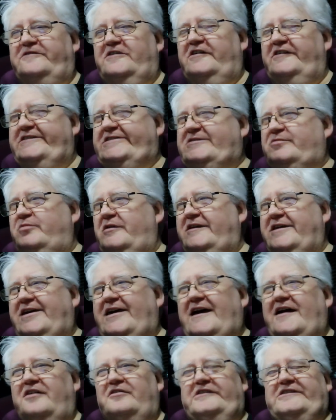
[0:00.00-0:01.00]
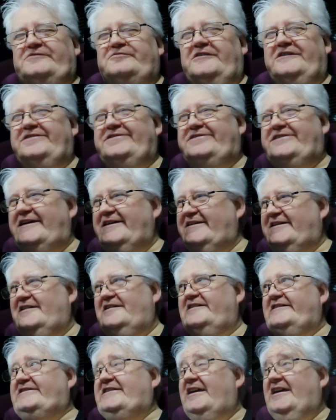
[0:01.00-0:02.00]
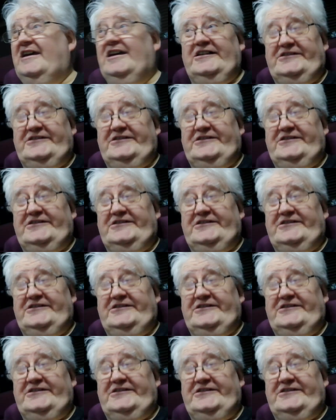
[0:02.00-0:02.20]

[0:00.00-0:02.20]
like 20 hours, ridiculous,